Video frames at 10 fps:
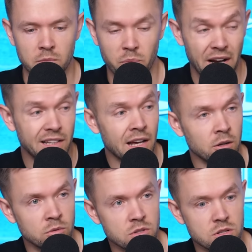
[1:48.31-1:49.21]

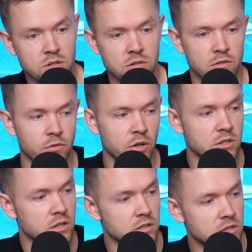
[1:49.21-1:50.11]
breakdowns. For
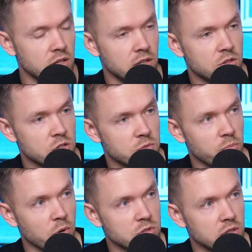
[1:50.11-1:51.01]
instance, he
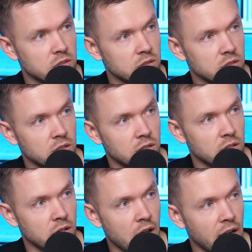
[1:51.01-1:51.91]
just posted
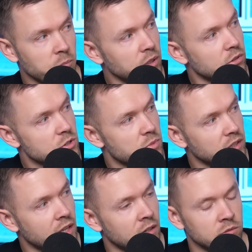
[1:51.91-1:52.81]
Alec Peters'
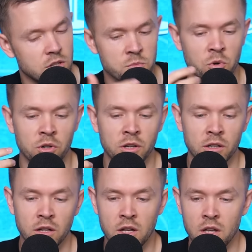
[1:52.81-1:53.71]
breakdown this
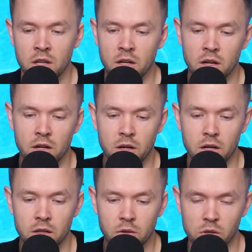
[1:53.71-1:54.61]
morning.
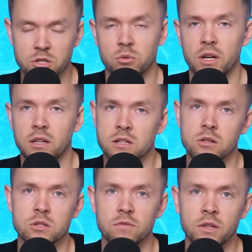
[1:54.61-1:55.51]
You also get
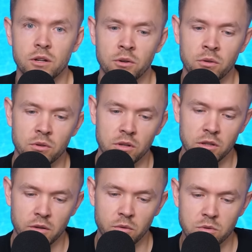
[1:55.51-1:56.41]
exclusive
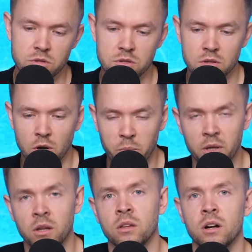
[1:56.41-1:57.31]
interviews,
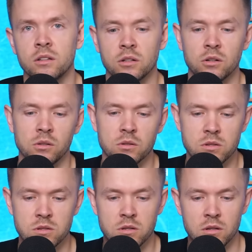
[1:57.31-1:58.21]
opinion
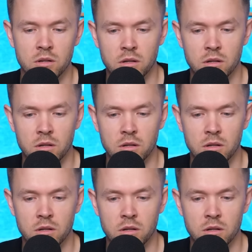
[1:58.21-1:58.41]
articles,